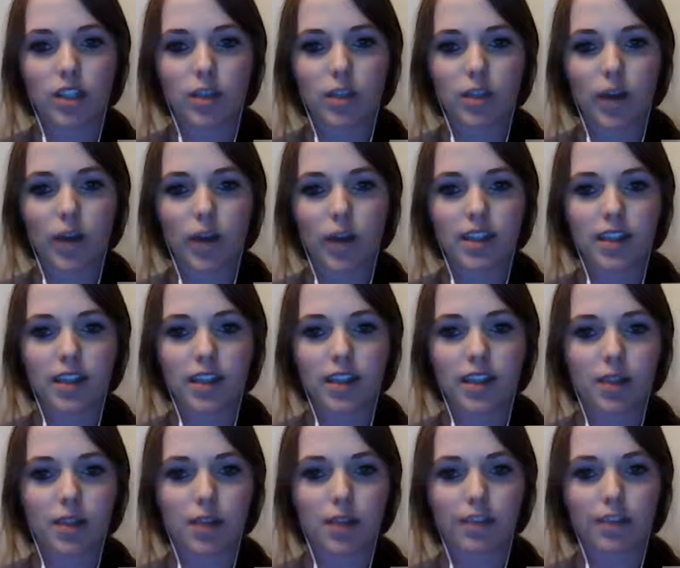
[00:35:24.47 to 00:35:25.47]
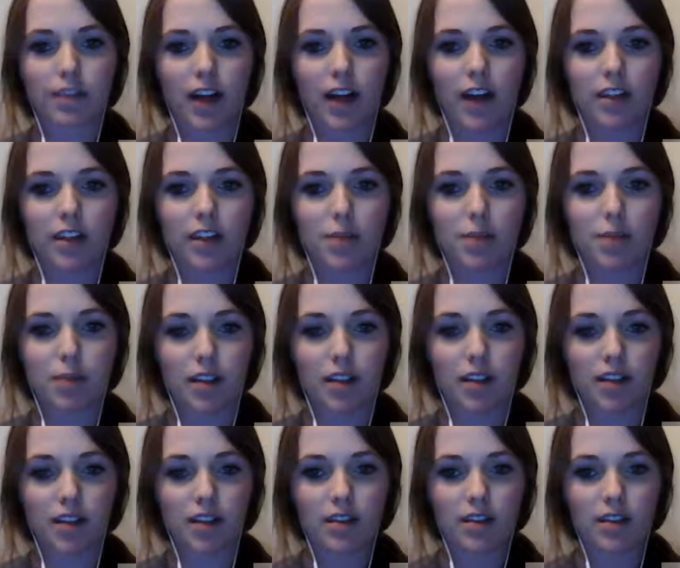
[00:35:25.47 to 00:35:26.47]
why did Bill file an appeal?